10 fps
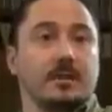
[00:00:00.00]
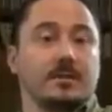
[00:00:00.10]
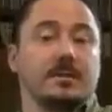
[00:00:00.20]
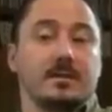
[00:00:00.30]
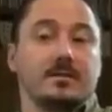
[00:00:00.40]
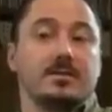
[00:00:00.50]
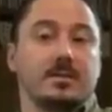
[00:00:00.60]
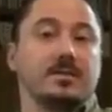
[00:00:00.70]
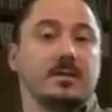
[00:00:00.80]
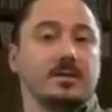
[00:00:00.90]
it's
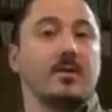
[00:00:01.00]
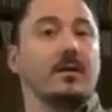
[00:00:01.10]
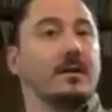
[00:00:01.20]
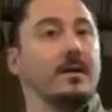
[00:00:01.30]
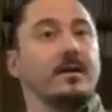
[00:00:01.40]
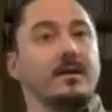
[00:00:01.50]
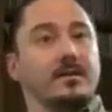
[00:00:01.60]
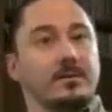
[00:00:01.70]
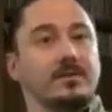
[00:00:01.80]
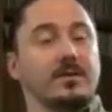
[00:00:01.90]
just disheartening
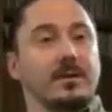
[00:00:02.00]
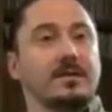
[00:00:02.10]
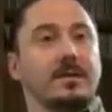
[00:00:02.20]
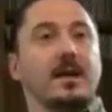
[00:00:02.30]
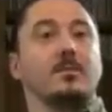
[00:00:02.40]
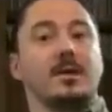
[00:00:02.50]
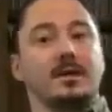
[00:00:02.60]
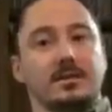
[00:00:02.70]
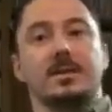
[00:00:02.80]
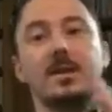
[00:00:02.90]
to a certain extent,
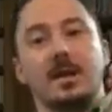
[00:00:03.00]
because